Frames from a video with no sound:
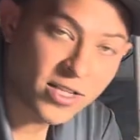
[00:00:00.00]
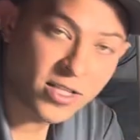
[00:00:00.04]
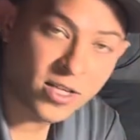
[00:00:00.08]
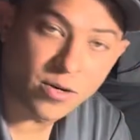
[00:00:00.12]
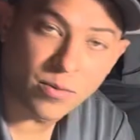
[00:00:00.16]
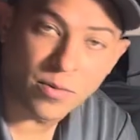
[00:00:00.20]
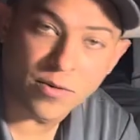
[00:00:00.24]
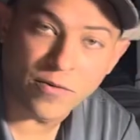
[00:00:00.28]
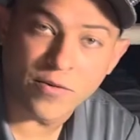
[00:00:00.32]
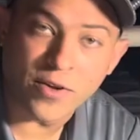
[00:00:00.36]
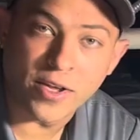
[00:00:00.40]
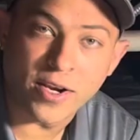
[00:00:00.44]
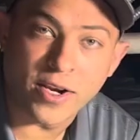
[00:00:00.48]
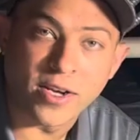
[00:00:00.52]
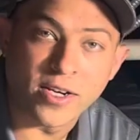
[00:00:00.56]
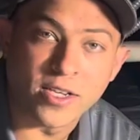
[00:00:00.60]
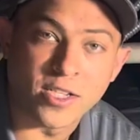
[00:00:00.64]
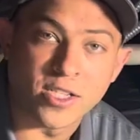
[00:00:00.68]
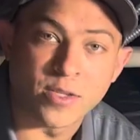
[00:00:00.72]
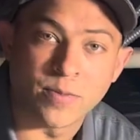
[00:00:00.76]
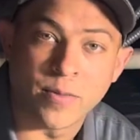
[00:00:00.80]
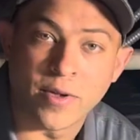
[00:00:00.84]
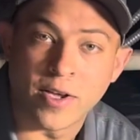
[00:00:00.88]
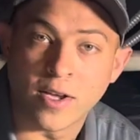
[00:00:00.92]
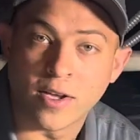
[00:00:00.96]
going to prevent any
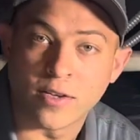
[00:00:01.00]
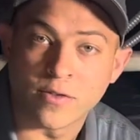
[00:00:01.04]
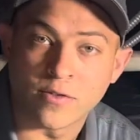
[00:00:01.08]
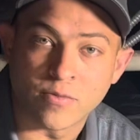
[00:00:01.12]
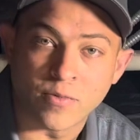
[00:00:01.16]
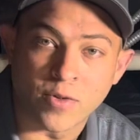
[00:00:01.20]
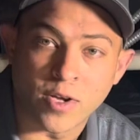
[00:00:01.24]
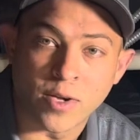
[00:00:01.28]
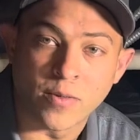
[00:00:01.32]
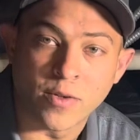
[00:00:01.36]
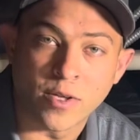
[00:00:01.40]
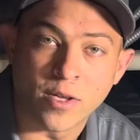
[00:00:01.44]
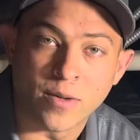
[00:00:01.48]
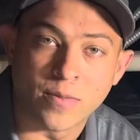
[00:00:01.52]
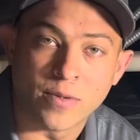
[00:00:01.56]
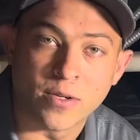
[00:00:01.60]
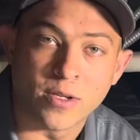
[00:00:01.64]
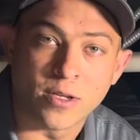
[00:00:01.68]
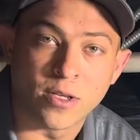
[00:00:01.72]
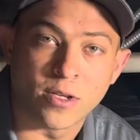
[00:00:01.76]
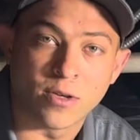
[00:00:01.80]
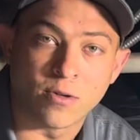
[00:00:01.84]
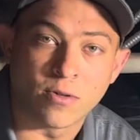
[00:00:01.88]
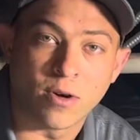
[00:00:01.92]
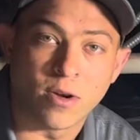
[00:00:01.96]
smells from coming up
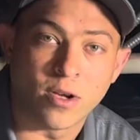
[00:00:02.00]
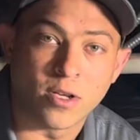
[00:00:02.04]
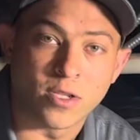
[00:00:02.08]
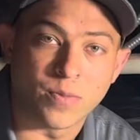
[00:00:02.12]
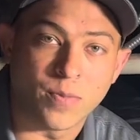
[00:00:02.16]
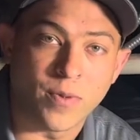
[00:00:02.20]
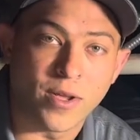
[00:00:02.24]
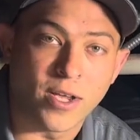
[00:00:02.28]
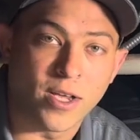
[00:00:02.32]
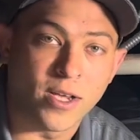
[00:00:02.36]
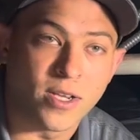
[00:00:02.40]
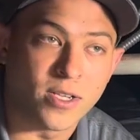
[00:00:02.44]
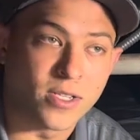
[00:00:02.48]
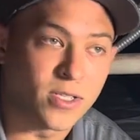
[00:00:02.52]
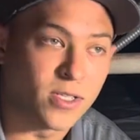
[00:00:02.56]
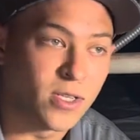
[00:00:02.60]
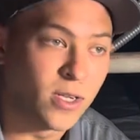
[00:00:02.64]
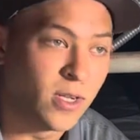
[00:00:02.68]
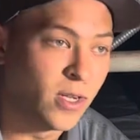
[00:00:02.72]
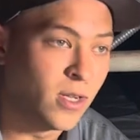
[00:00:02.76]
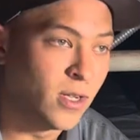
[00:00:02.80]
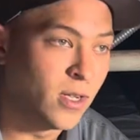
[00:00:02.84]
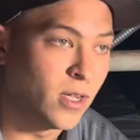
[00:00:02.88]
into the crawl space